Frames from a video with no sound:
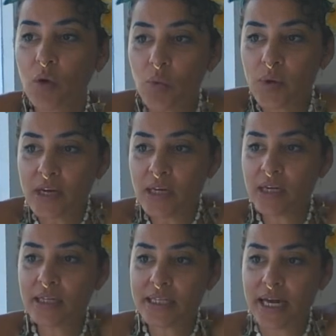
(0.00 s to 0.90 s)

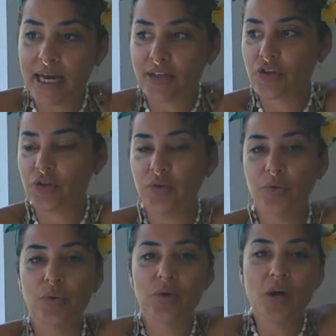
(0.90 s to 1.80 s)
We tend
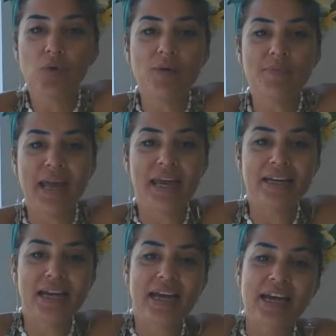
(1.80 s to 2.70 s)
to remain
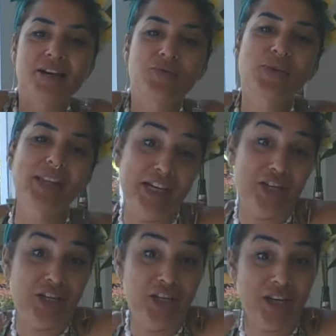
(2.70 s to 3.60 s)
in
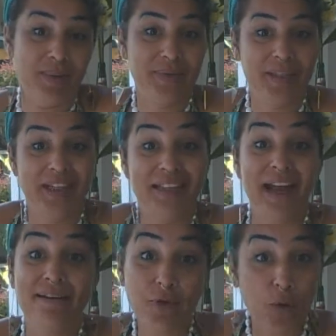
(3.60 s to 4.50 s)
relationships. Look at
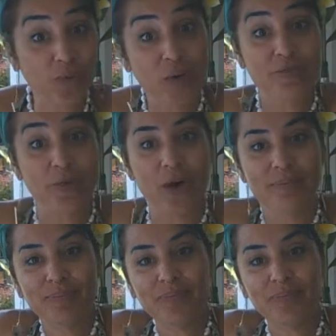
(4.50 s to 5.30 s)
that at 4:44.